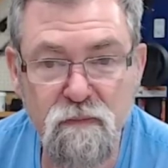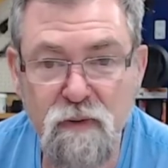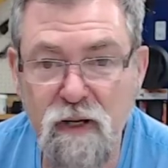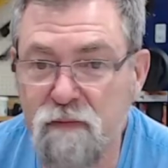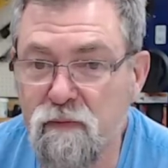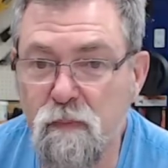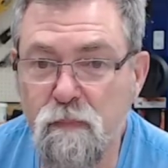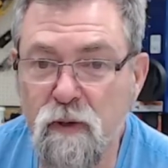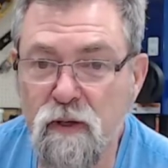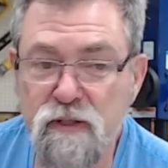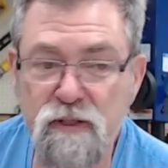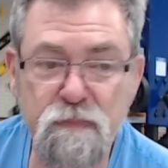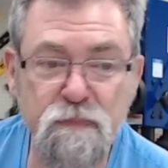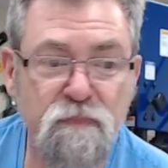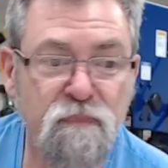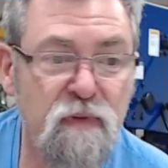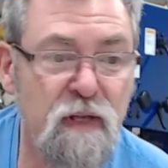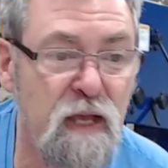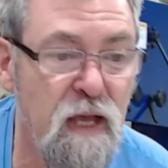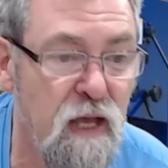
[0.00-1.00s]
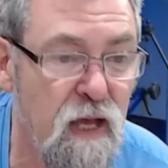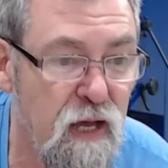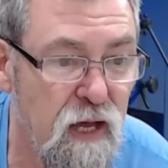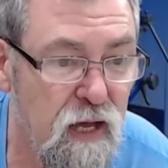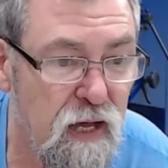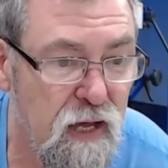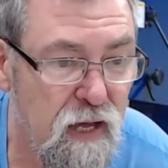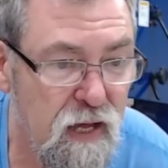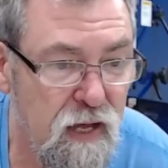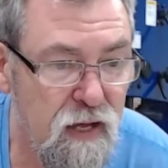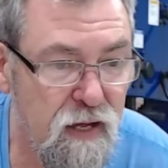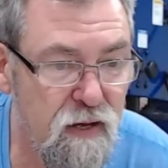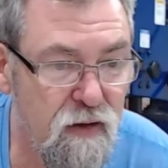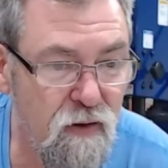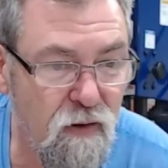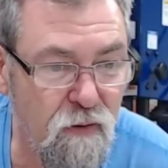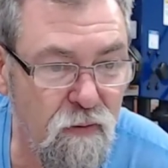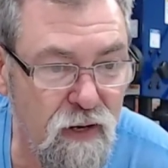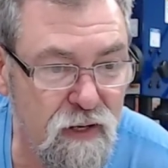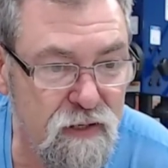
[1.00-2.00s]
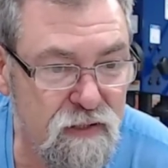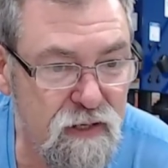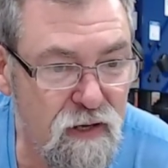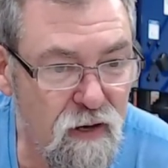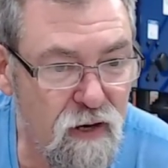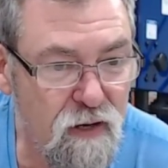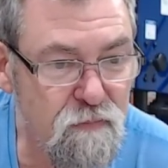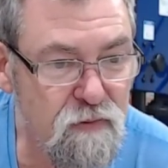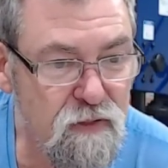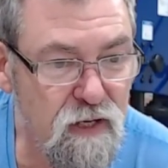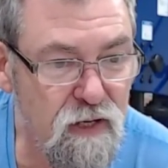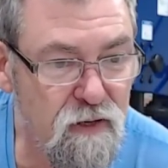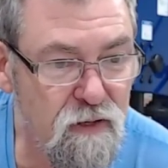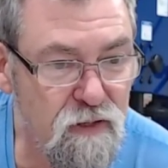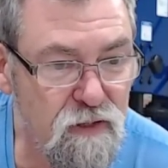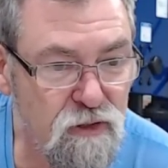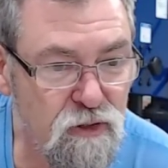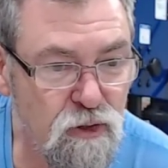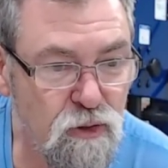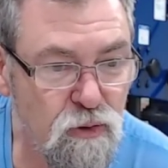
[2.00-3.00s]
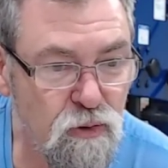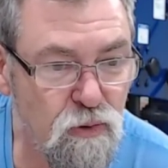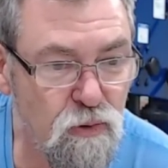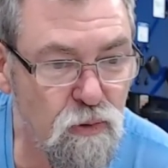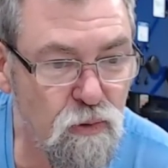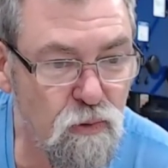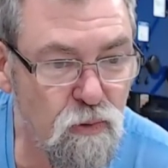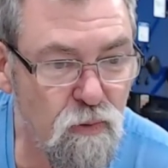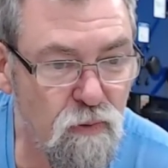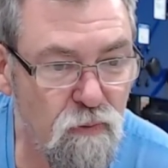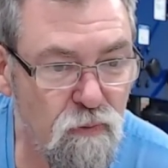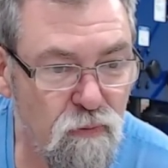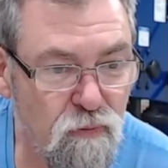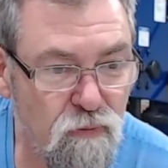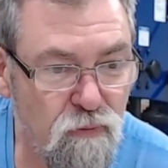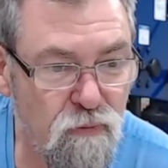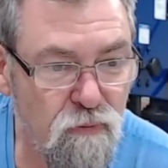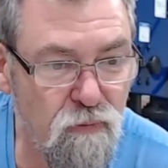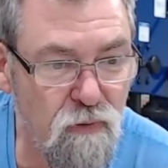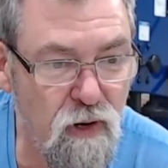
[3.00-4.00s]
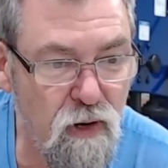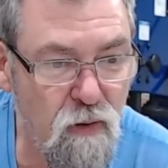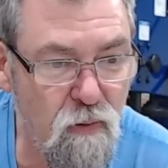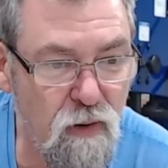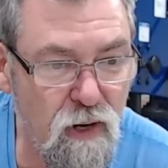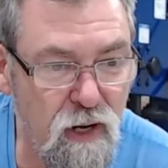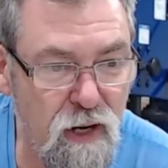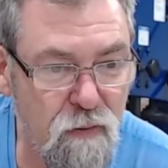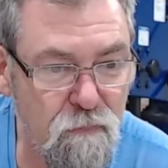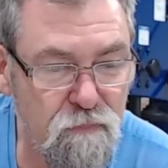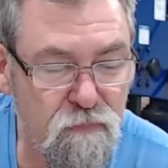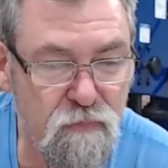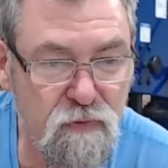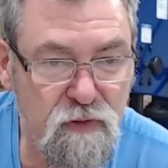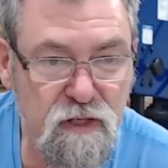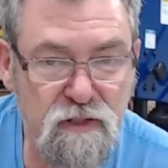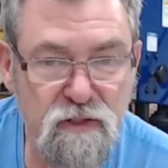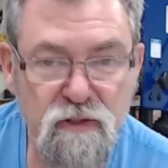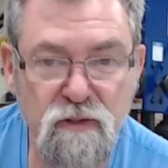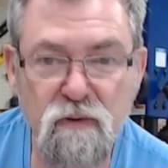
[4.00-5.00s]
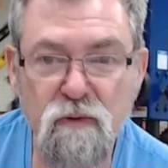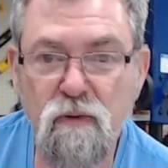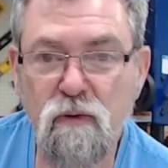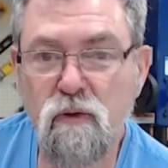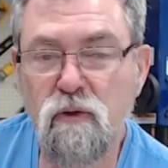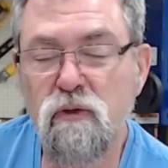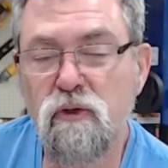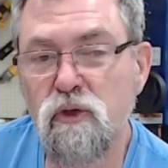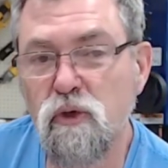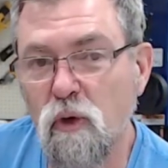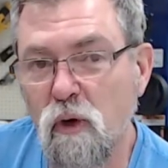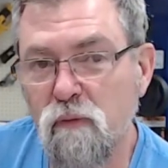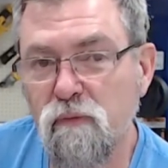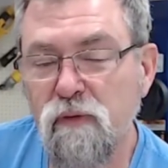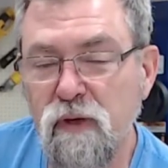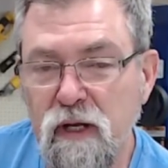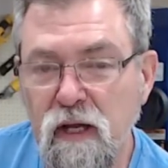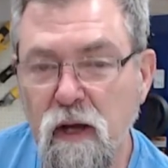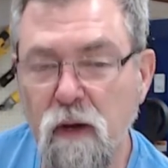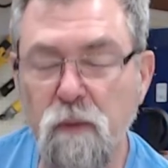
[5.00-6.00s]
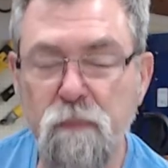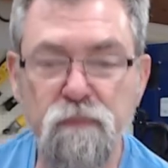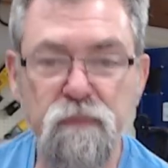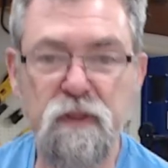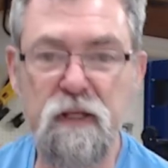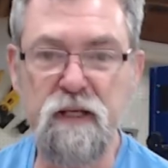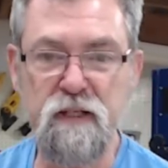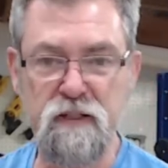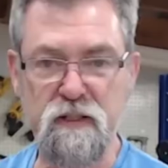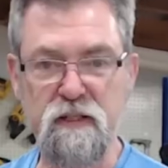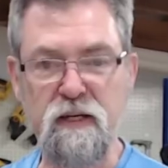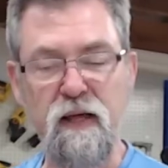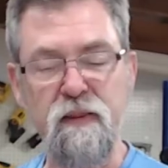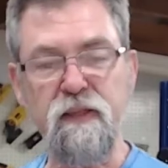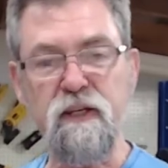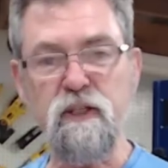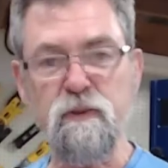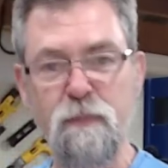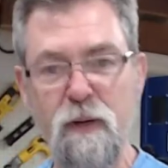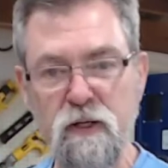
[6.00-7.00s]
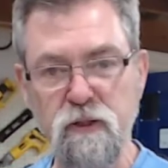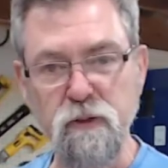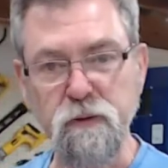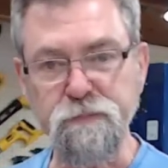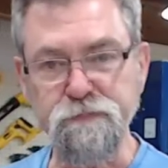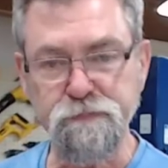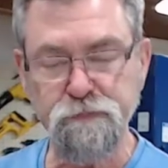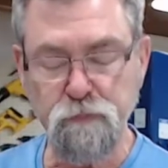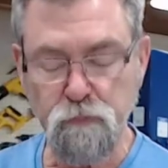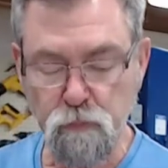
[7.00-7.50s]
Lovely person. All right, now I'm going to throw up this short video. It's nothing special.